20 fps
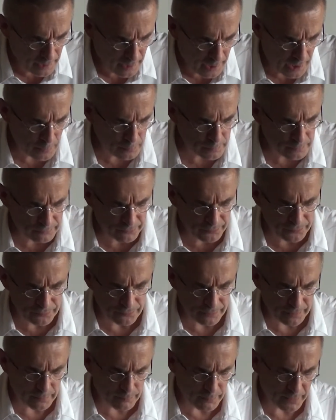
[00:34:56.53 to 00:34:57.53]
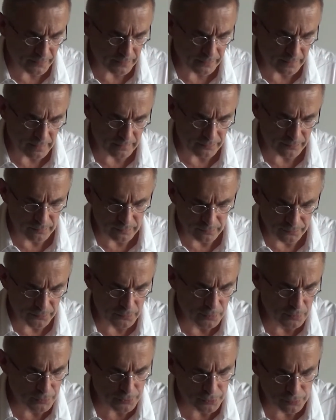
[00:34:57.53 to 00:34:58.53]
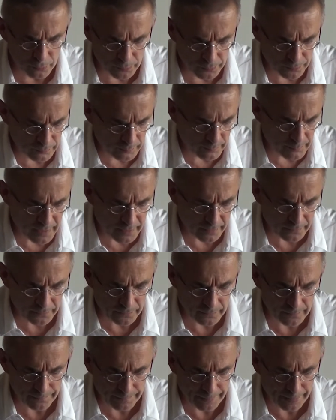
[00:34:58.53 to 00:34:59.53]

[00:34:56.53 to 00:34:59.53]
I will restrict myself to a few short remarks.